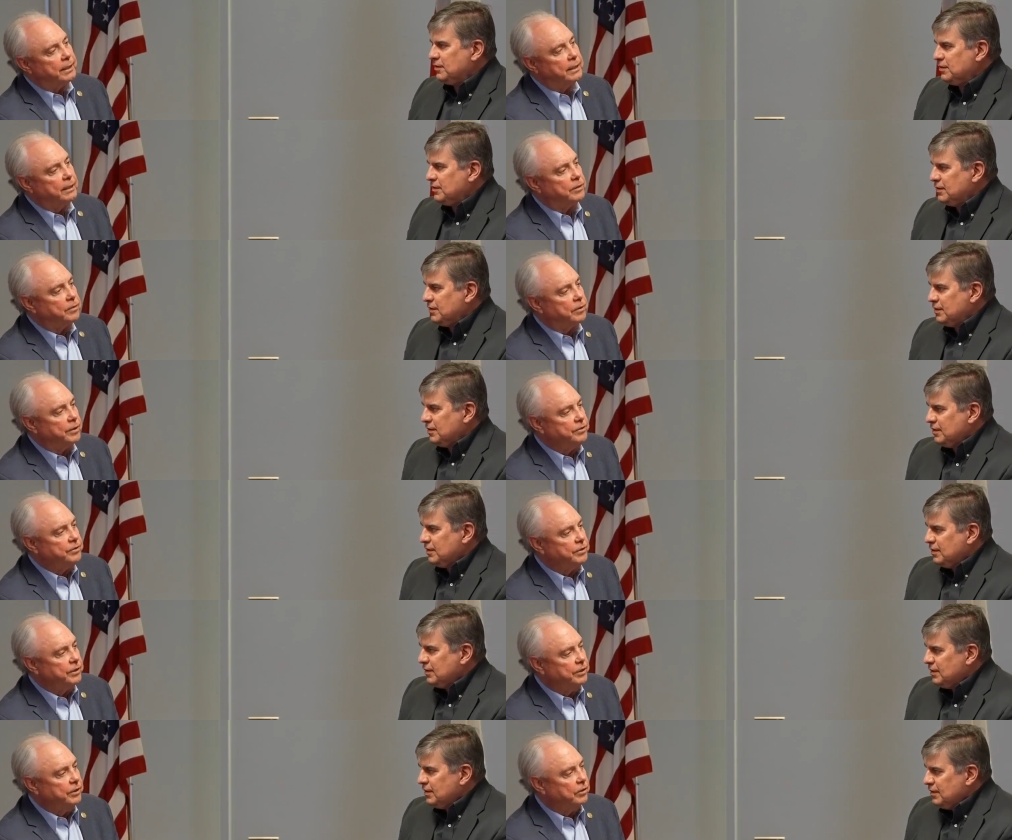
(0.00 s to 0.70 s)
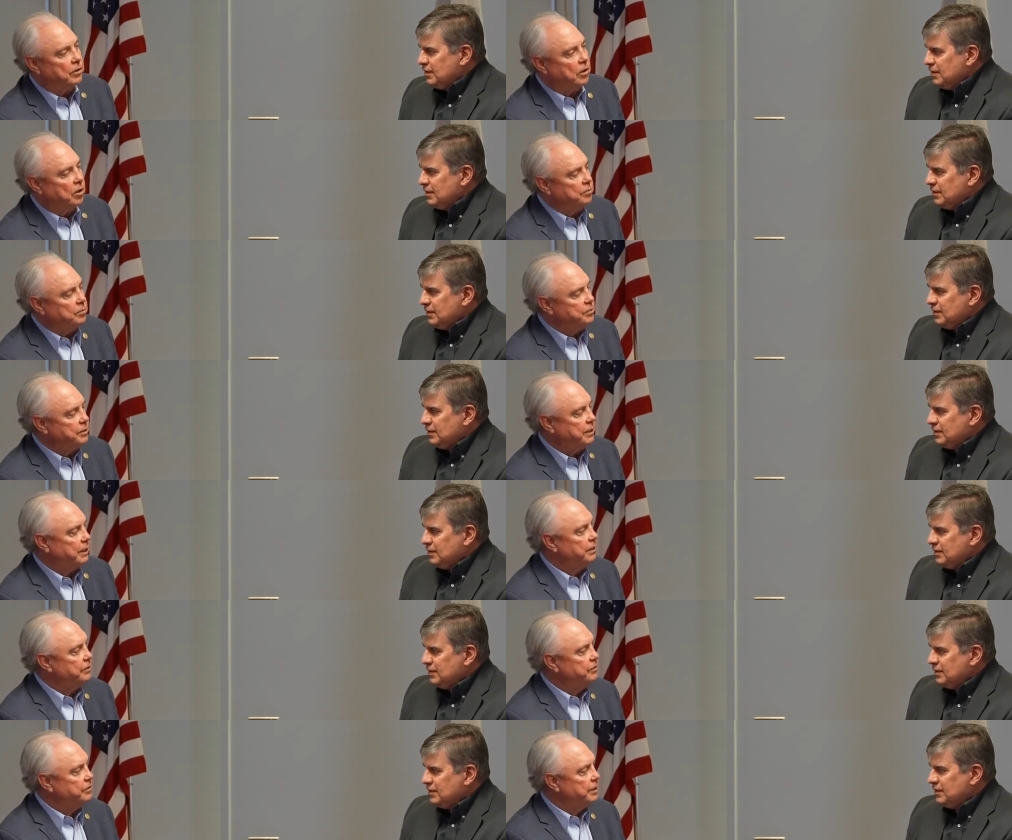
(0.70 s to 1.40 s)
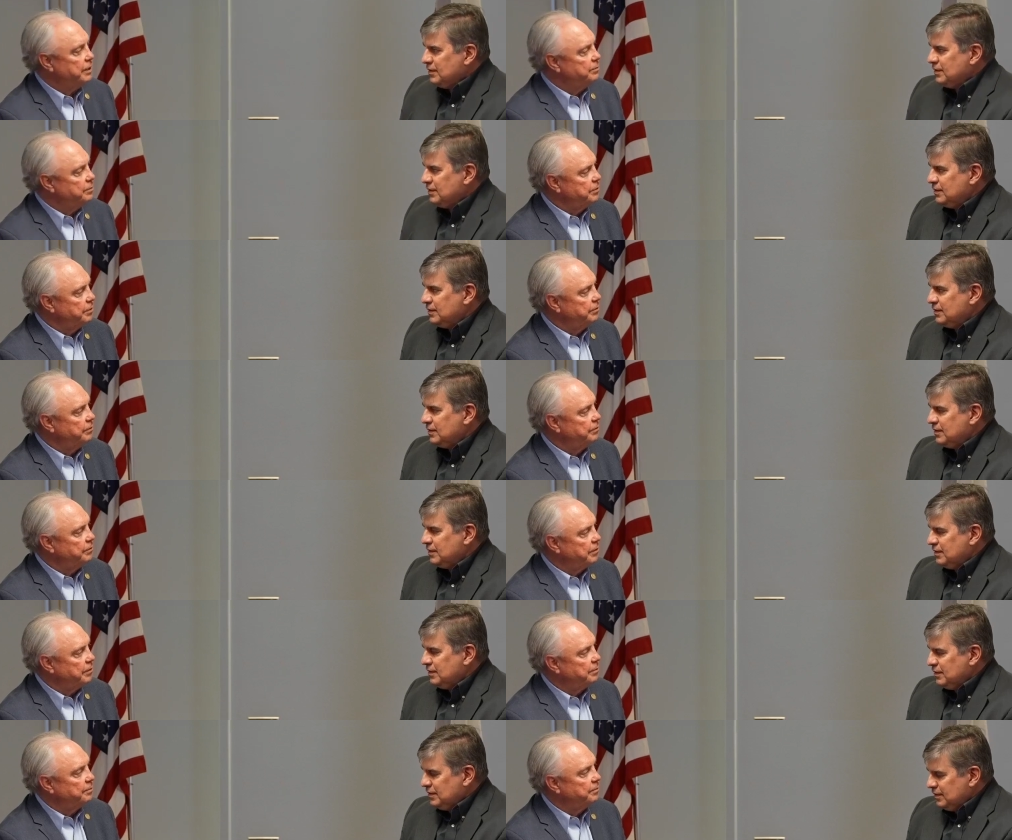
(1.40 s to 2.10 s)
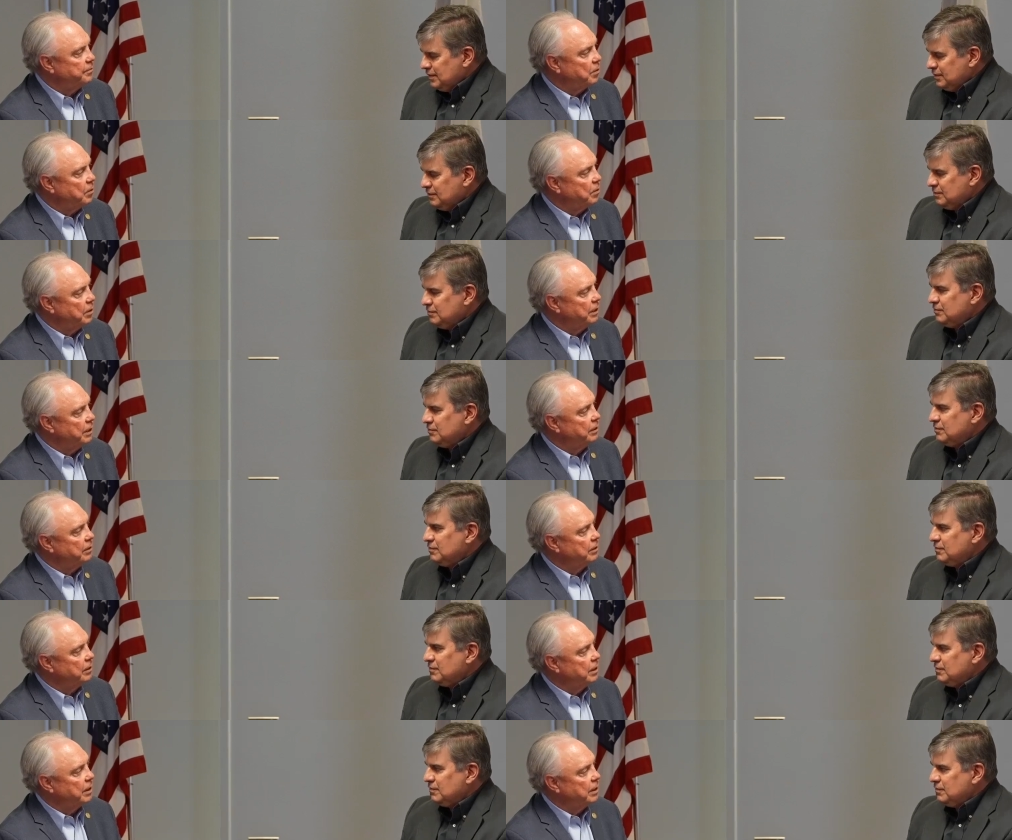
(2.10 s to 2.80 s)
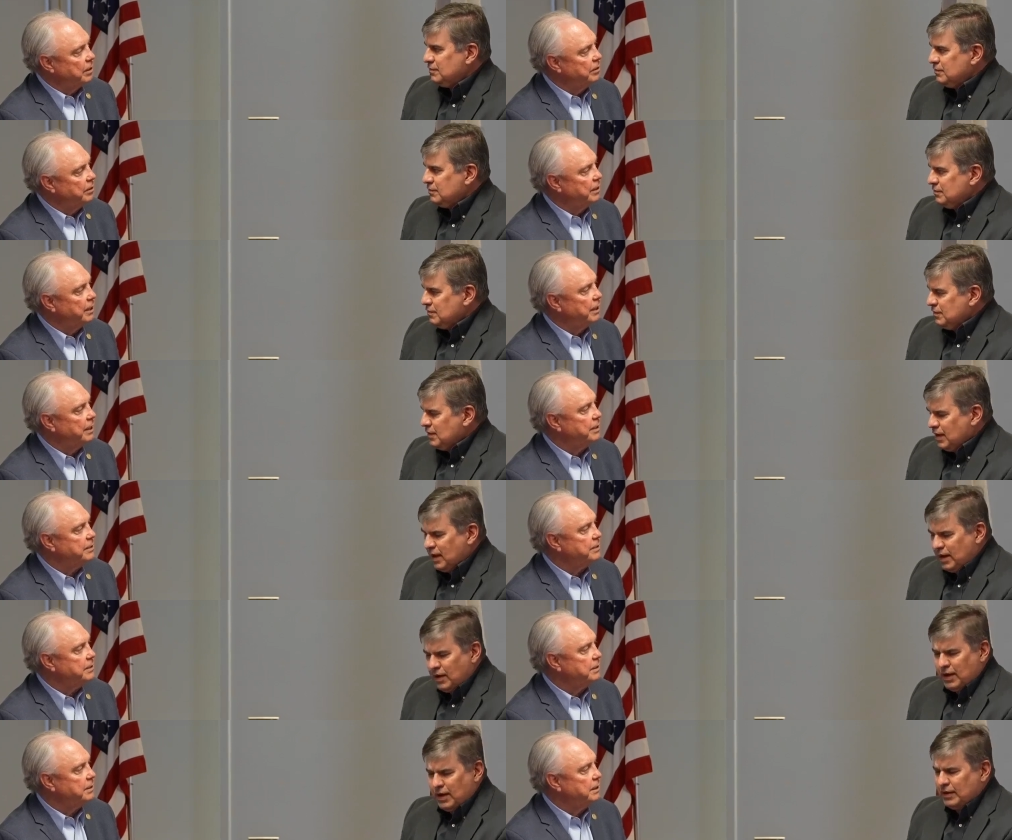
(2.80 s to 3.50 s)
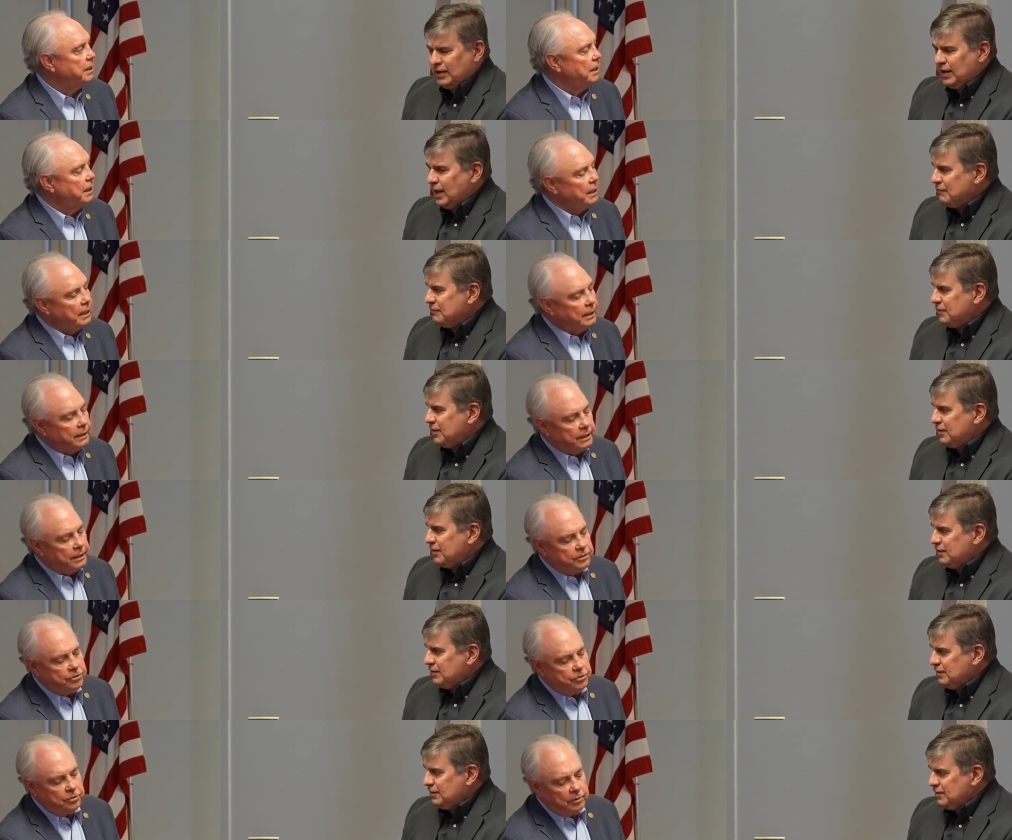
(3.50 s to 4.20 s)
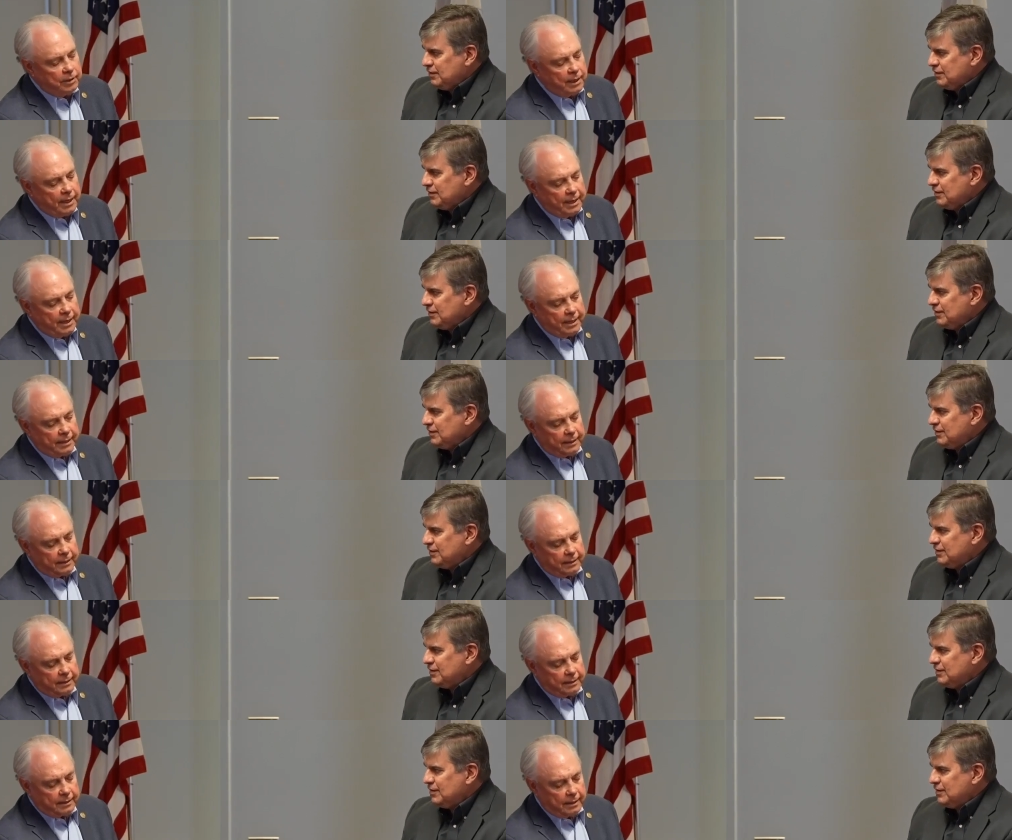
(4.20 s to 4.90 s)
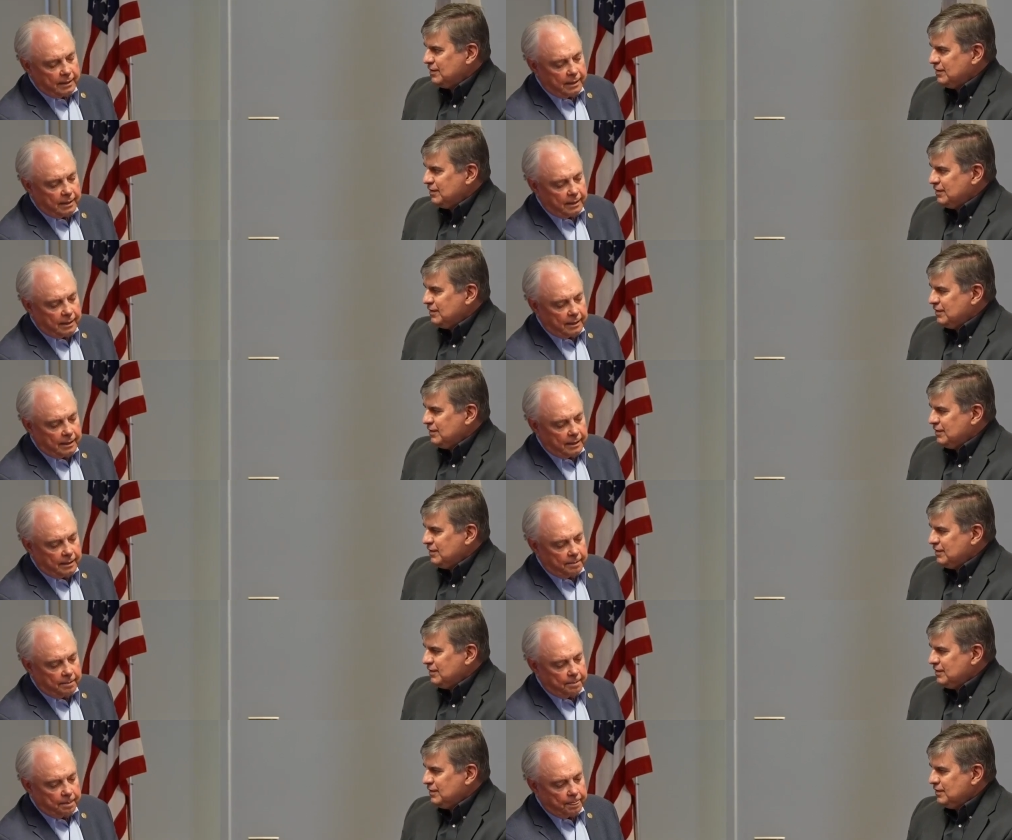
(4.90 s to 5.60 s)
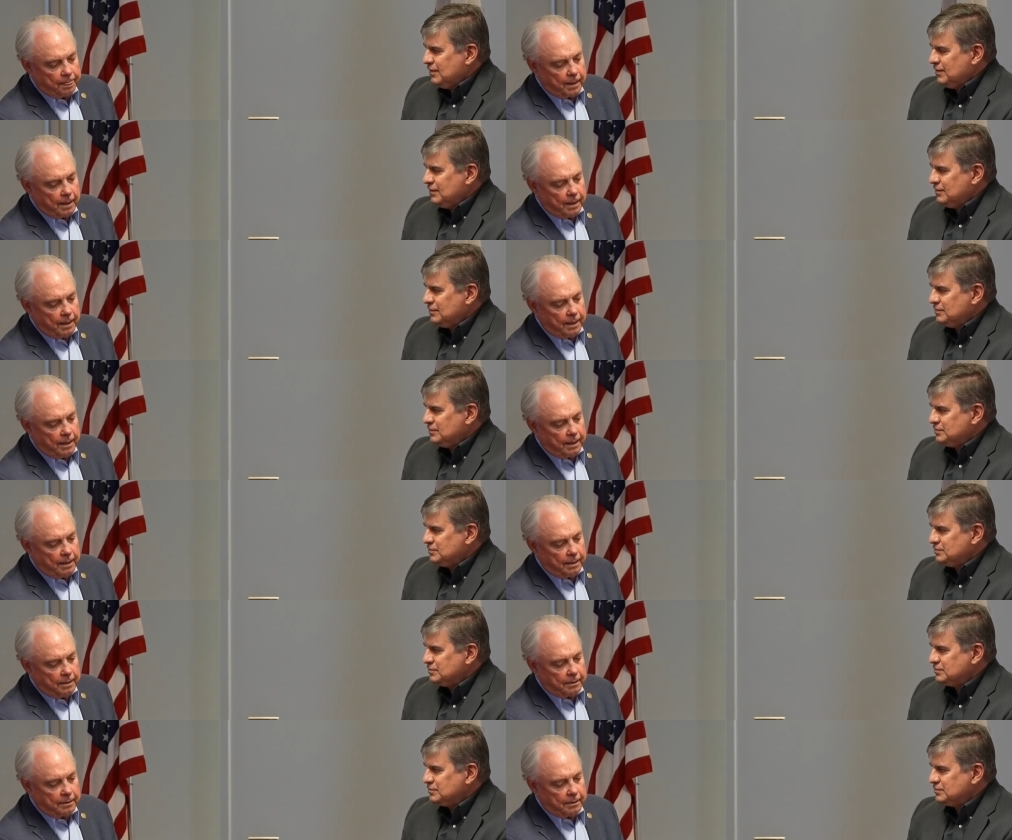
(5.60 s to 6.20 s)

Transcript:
Speaker 1: increasing your homestead exemption from forty to hundred thousand? Oh, I loved it. Did you like uh, uh,